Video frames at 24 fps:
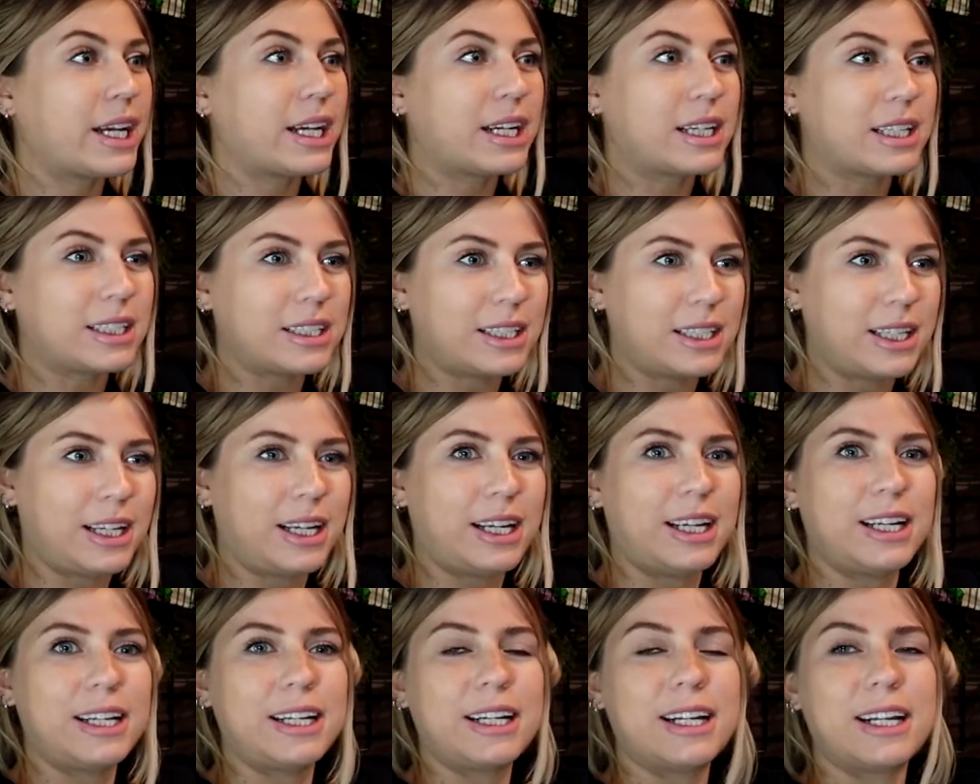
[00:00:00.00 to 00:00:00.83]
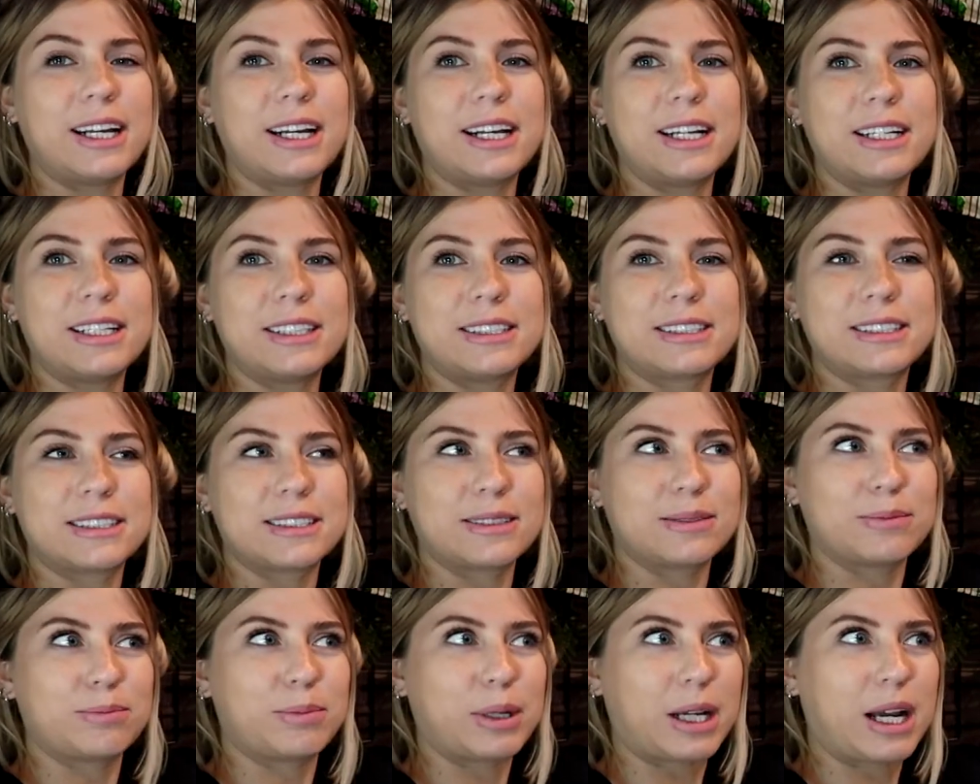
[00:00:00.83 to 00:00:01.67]
clean it's
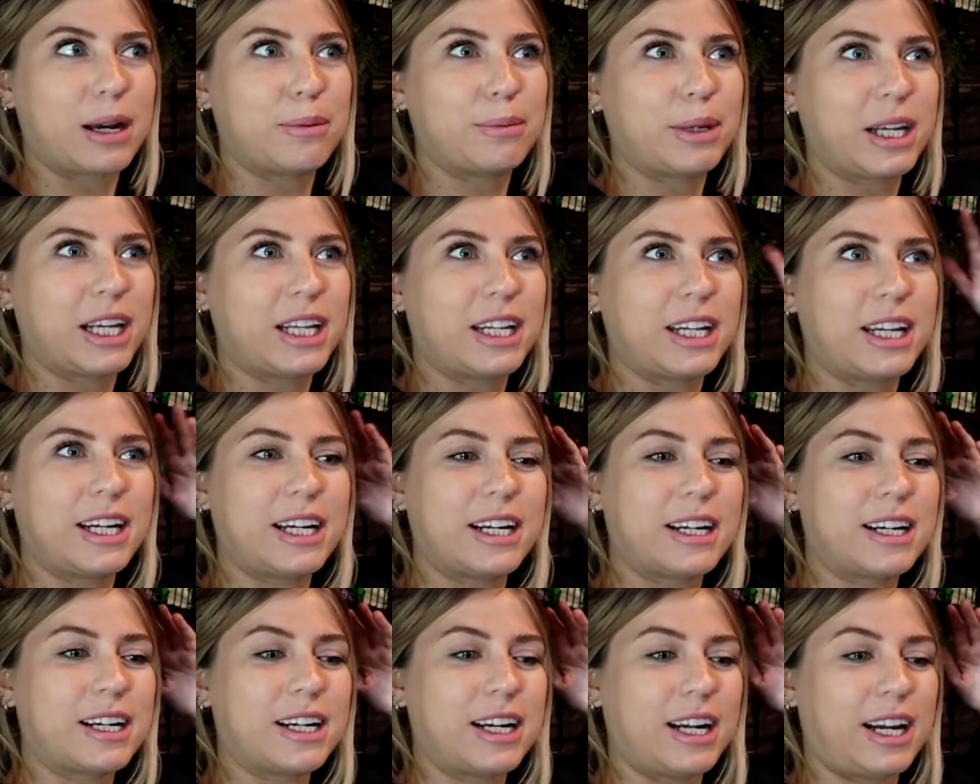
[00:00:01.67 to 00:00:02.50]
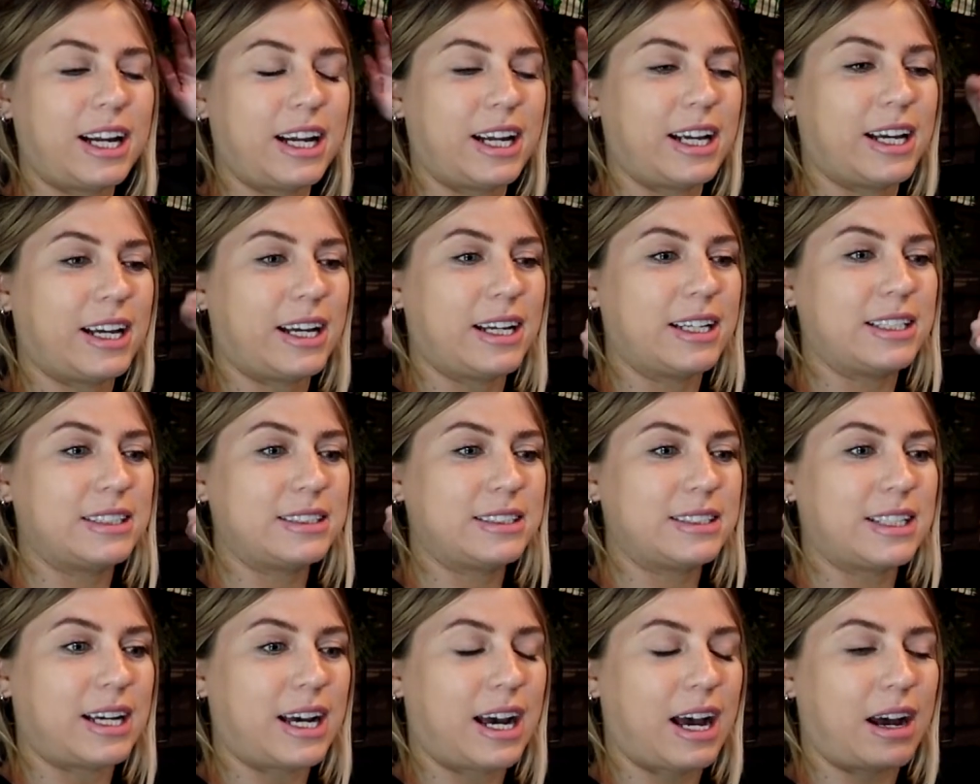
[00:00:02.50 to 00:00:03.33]
becoming in here,
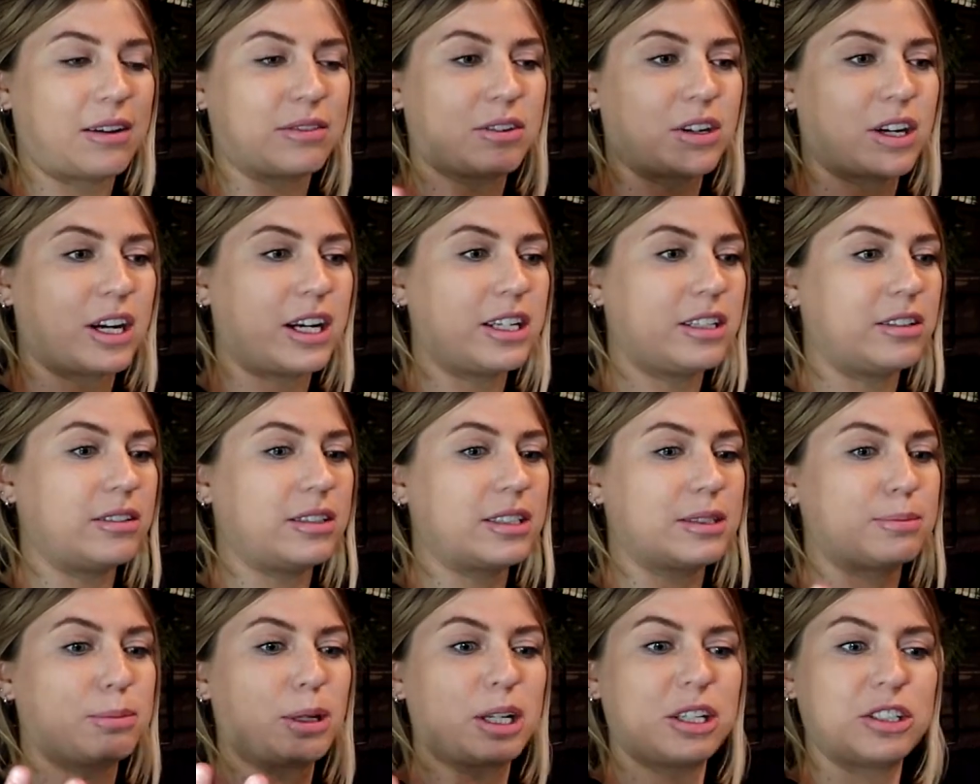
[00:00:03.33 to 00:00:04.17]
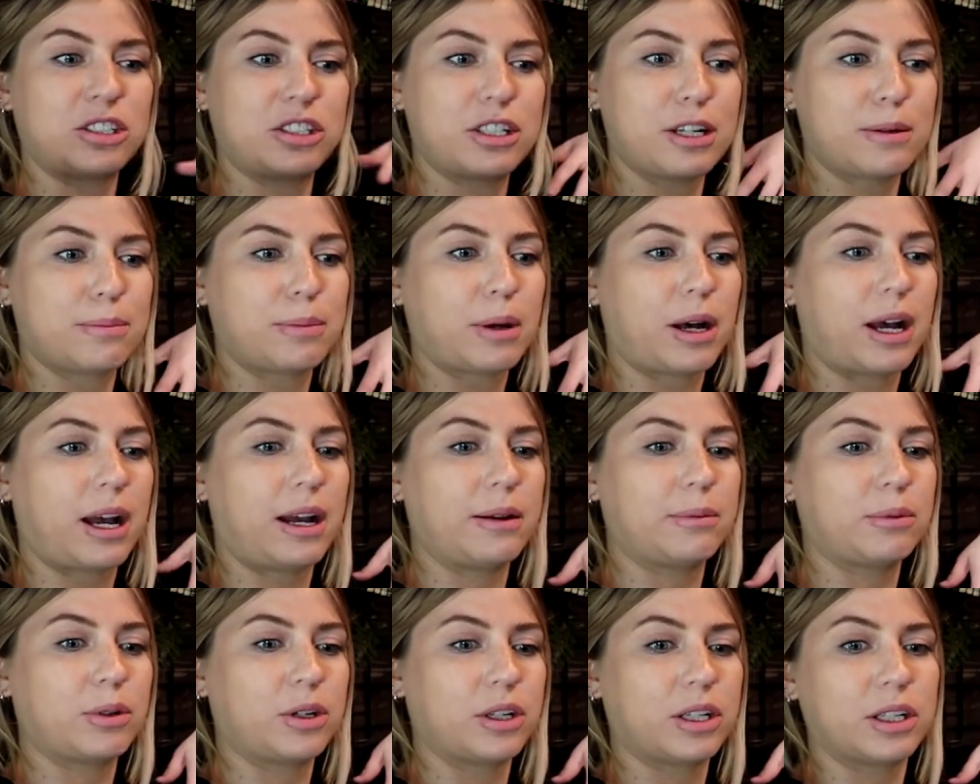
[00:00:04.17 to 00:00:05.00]
and after I do the spinach dip,
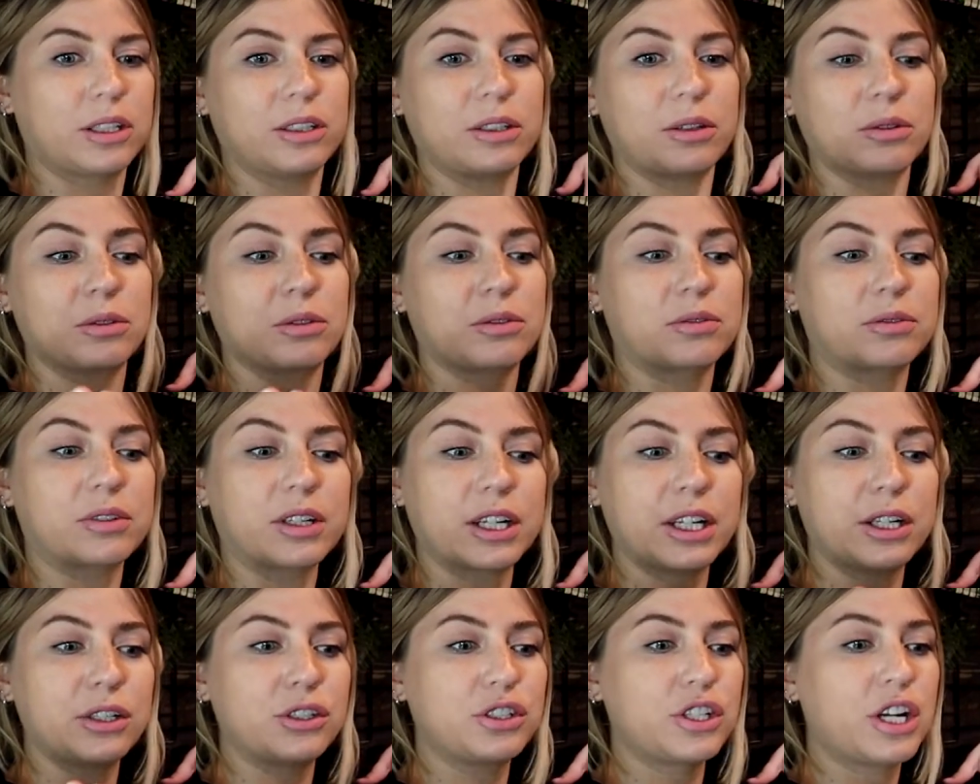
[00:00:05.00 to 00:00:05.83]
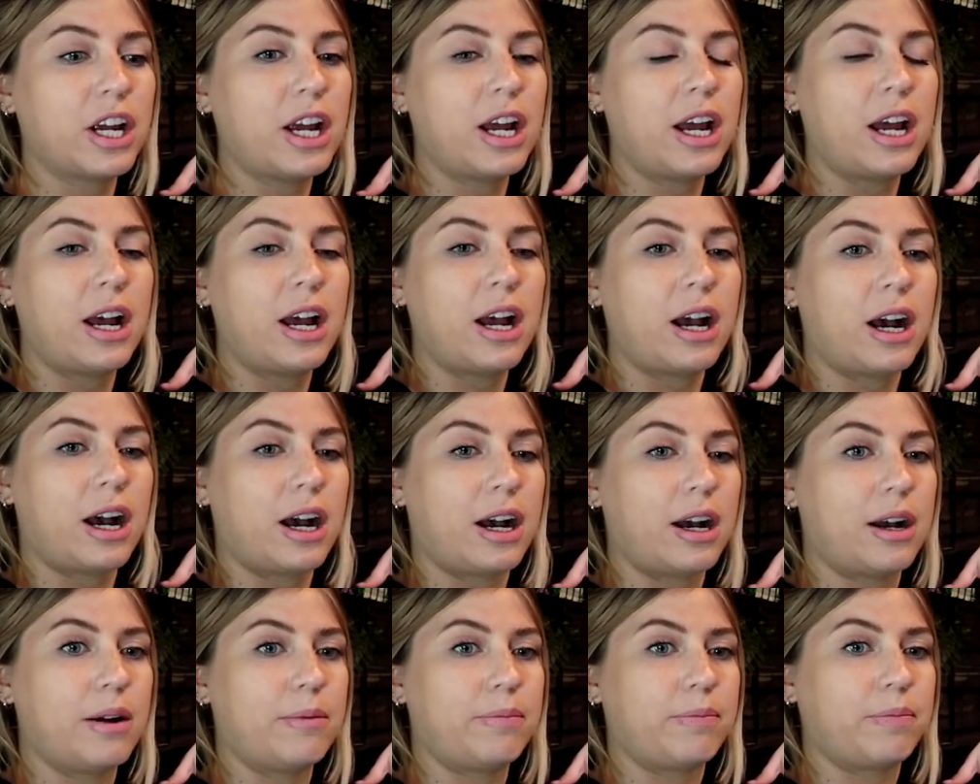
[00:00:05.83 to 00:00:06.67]
I'm going to load the fridge,
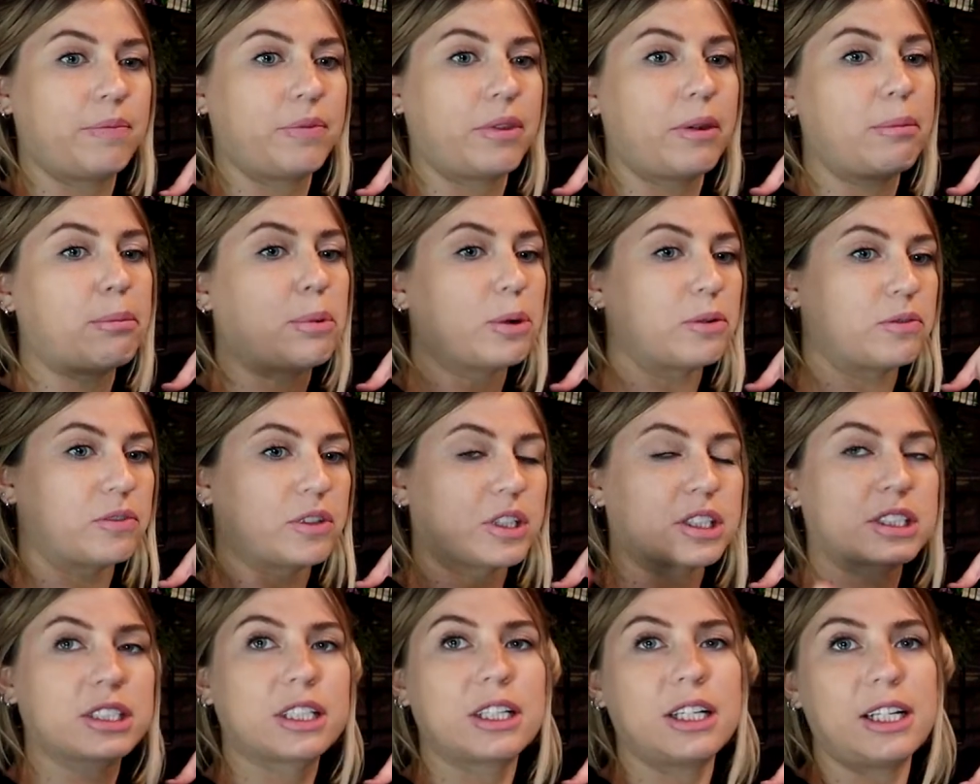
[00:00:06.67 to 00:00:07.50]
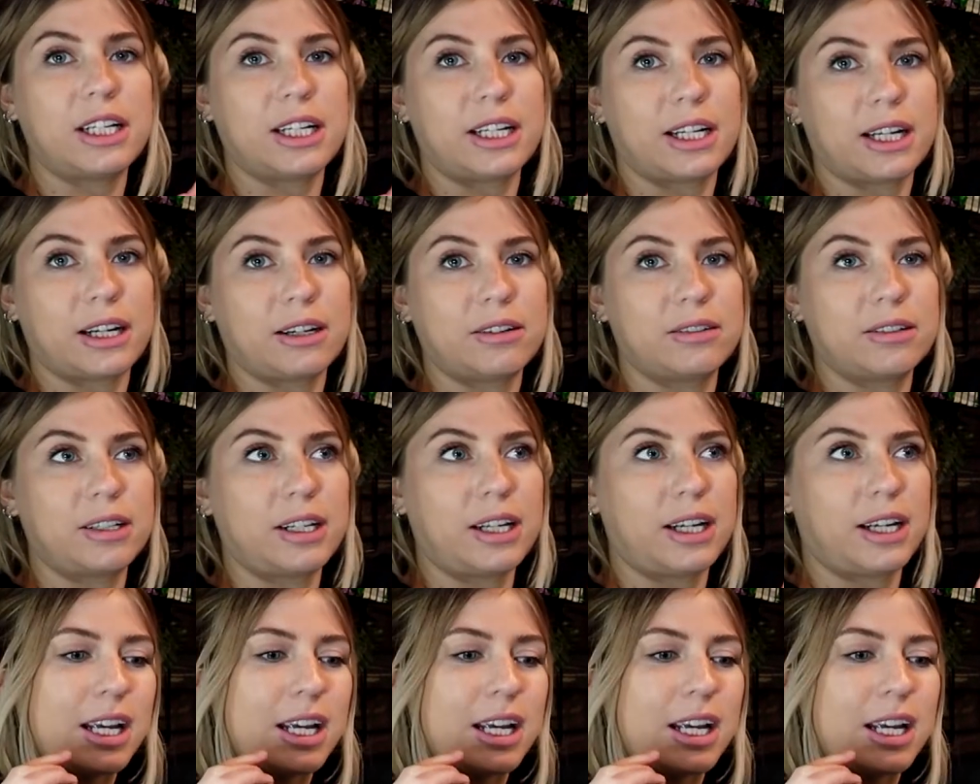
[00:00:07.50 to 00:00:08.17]
but first clean it out.